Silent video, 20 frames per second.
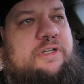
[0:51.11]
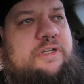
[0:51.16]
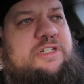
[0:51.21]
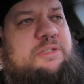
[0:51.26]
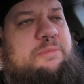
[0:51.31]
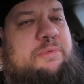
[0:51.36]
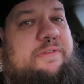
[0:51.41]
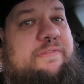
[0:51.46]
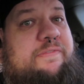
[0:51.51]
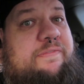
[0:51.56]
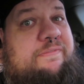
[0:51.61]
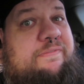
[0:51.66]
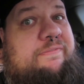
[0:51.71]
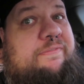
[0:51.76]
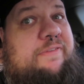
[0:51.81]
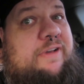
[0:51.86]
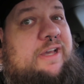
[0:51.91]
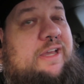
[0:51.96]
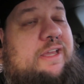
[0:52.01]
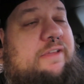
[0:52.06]
She'll be
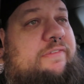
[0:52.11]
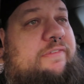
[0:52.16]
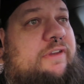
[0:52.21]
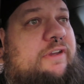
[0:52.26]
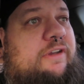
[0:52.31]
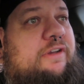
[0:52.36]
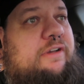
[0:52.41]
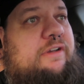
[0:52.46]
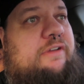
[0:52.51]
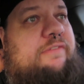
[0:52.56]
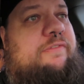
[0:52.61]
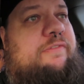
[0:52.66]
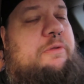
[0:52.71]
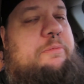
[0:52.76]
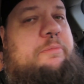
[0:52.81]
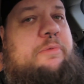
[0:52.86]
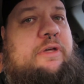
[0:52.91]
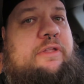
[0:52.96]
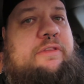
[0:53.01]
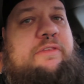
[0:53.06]
five here in a few
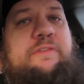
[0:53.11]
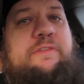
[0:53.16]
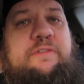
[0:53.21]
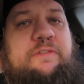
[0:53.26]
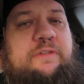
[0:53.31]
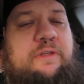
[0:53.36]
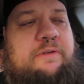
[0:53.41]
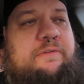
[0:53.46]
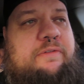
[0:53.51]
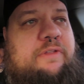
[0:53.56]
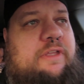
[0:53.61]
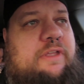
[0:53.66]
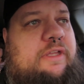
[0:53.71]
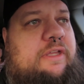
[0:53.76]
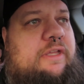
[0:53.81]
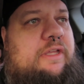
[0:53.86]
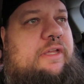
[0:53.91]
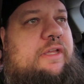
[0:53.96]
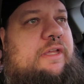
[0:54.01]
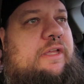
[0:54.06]
months. So
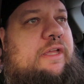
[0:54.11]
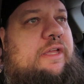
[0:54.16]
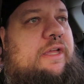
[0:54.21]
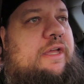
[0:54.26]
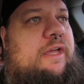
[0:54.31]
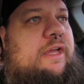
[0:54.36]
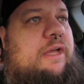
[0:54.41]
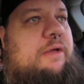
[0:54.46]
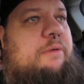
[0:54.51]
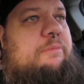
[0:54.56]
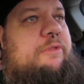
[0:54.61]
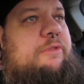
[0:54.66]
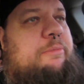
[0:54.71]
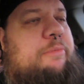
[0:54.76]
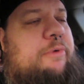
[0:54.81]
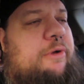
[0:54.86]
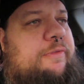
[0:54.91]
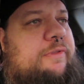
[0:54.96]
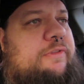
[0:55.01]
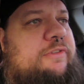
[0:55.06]
um, they're
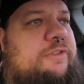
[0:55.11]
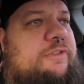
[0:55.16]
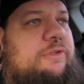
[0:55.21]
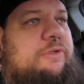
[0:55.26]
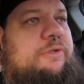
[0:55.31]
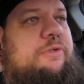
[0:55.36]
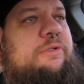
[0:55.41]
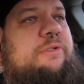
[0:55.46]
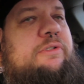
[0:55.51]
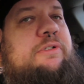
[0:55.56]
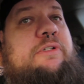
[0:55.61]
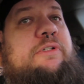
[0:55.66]
both in school.